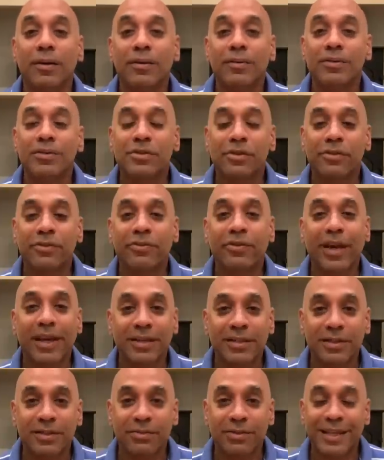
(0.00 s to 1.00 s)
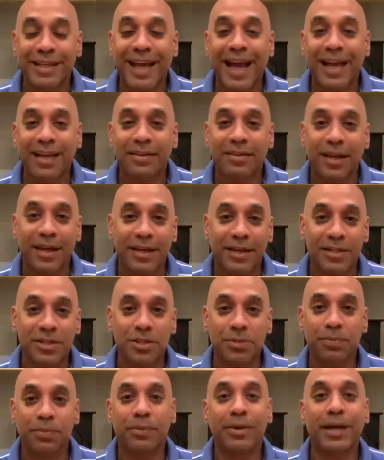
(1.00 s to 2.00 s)
to effectively act like a
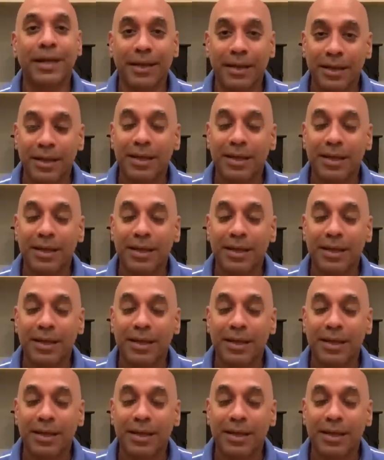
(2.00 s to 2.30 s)
spring